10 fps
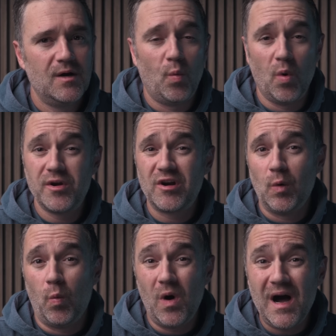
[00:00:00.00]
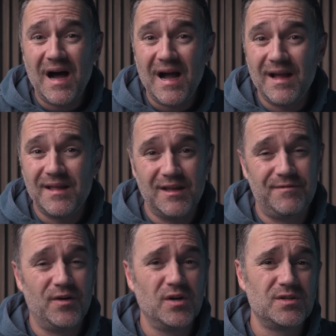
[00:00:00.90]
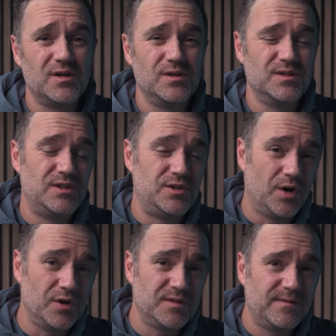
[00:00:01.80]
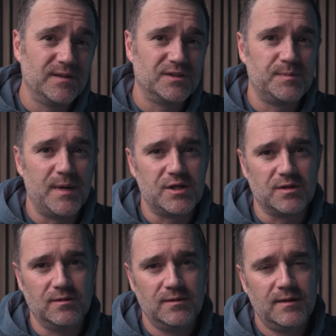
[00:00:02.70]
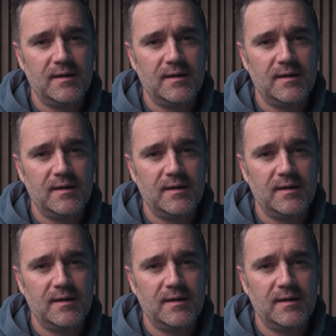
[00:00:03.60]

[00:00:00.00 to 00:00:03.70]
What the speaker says: wondering why their photos don't feel special.